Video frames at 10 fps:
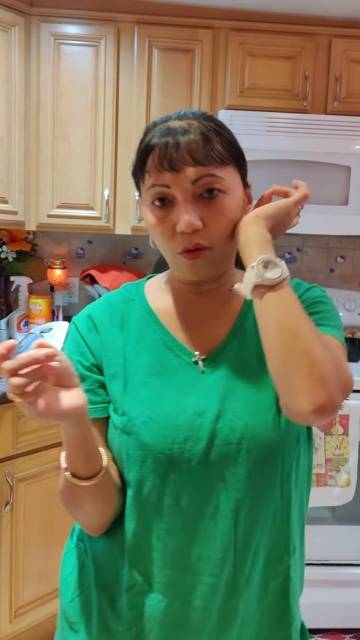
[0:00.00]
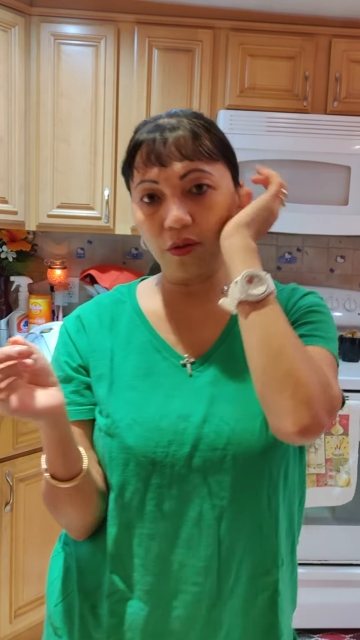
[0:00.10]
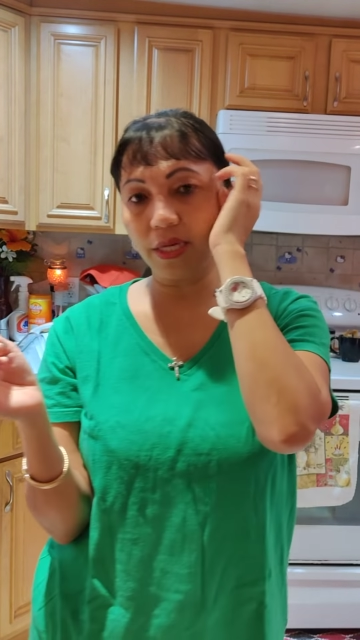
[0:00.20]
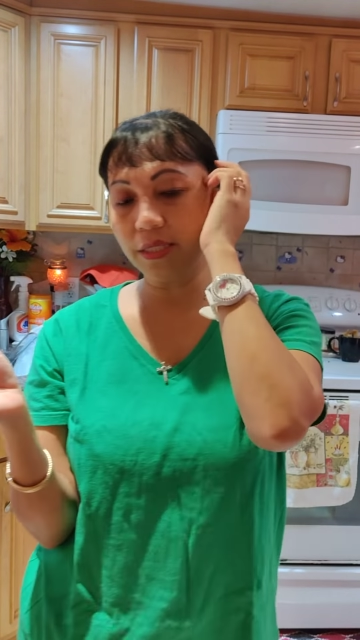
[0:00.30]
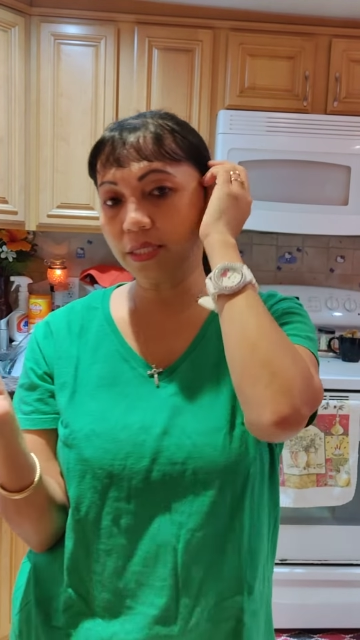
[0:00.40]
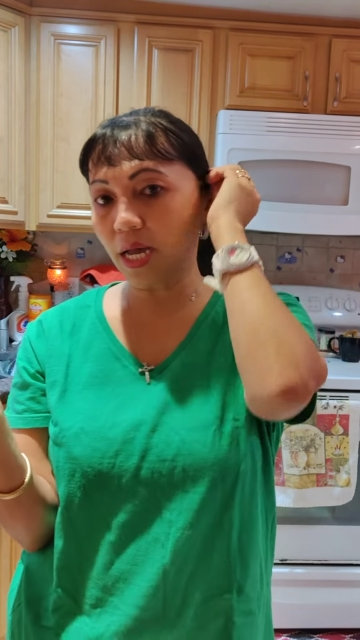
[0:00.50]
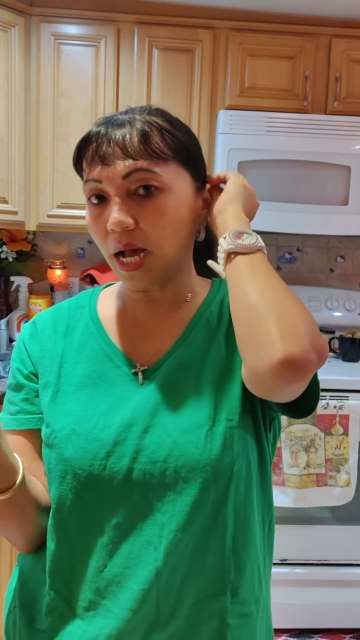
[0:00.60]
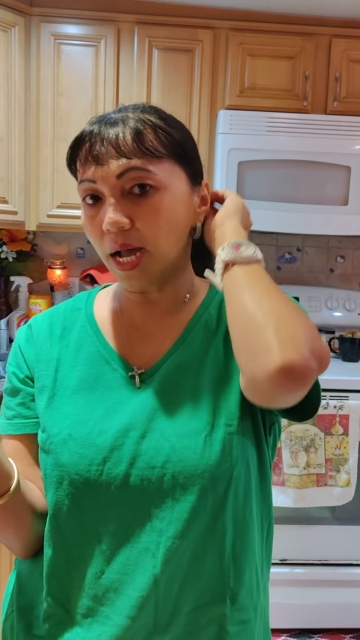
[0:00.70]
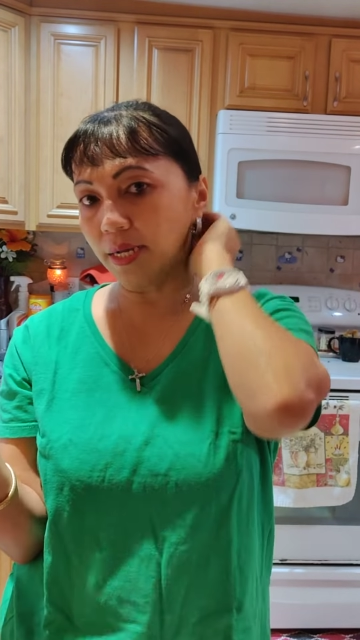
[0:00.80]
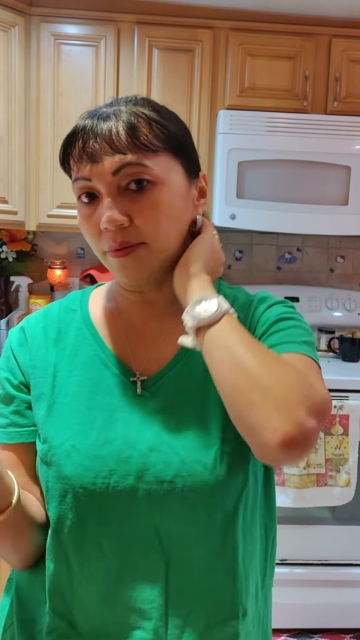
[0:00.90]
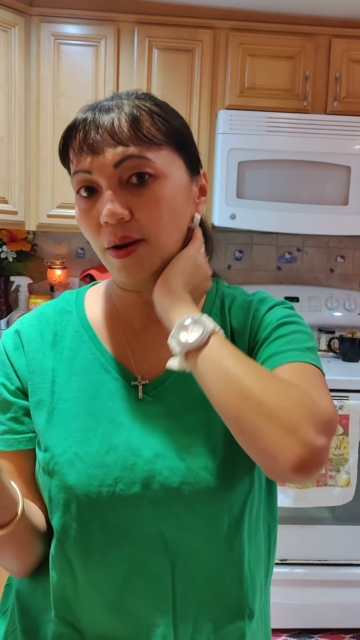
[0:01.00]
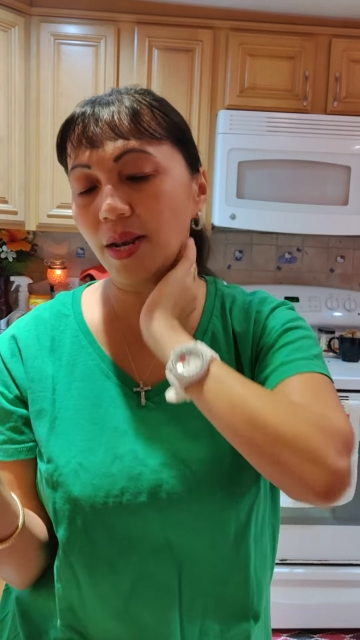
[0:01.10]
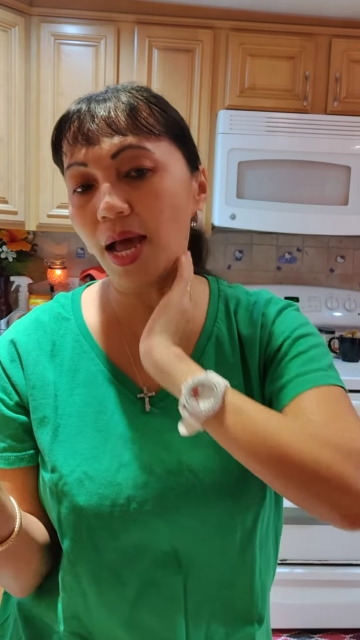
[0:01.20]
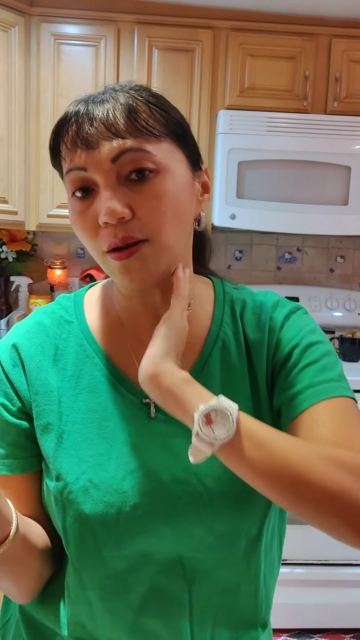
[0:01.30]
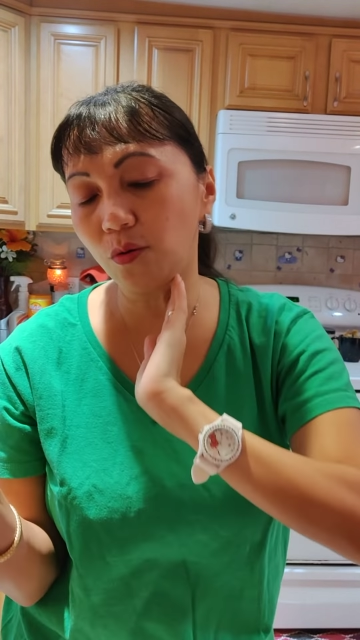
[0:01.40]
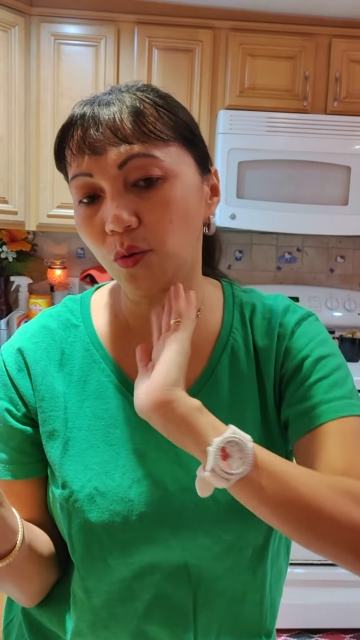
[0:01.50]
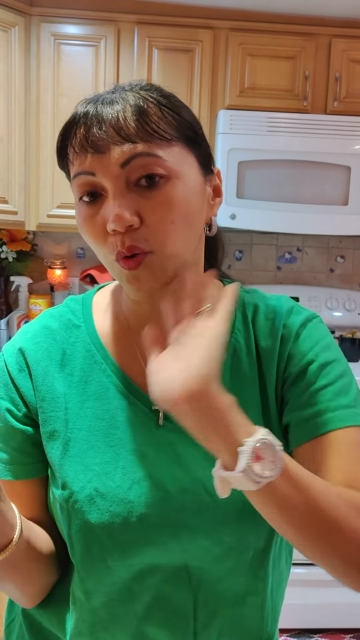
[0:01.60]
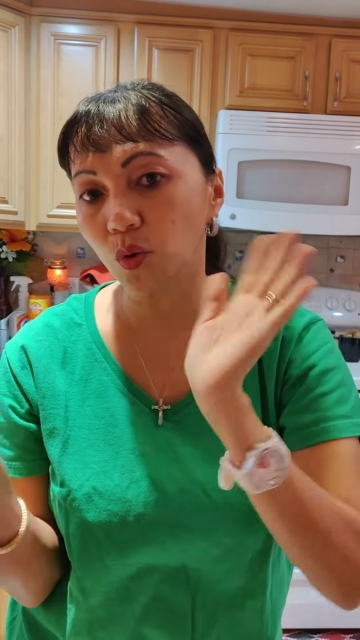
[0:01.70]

kung kinsa ang nanalo.